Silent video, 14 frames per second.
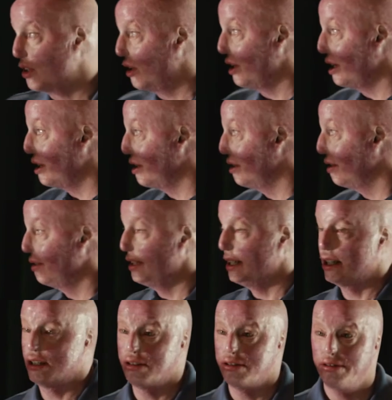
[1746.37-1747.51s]
earlier, you
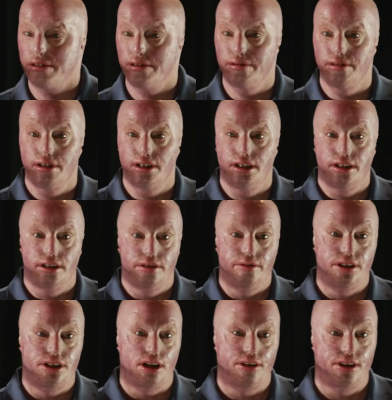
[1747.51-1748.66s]
know,
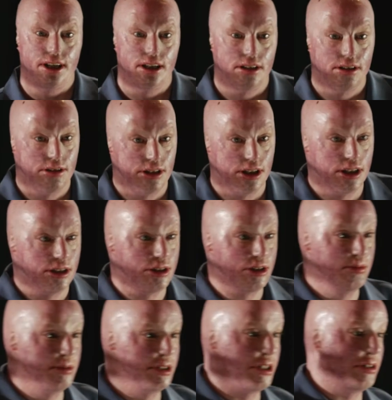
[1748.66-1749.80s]
we saw the
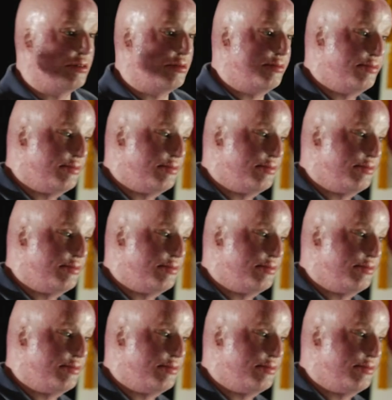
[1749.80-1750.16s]
tombstone,